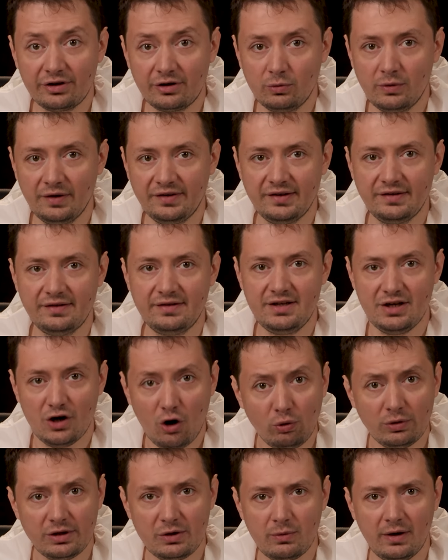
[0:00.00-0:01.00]
wasn't the
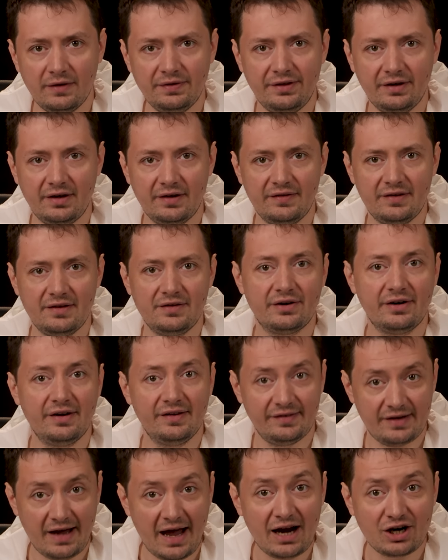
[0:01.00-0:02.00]
only one to consider
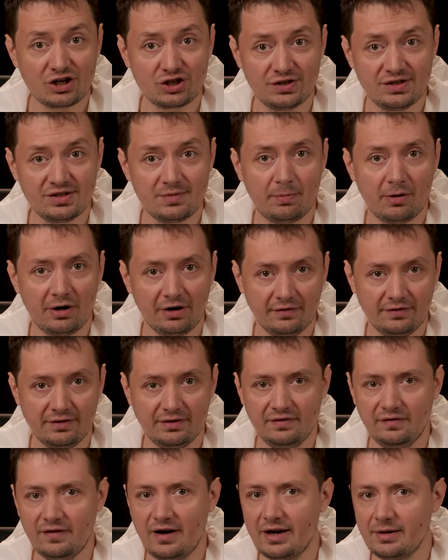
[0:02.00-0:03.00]
his actions part of the
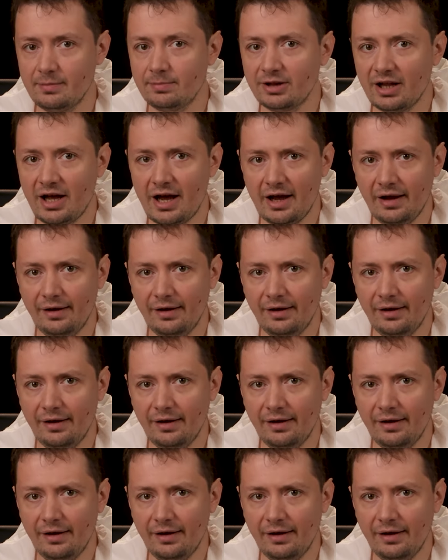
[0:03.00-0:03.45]
divine plan.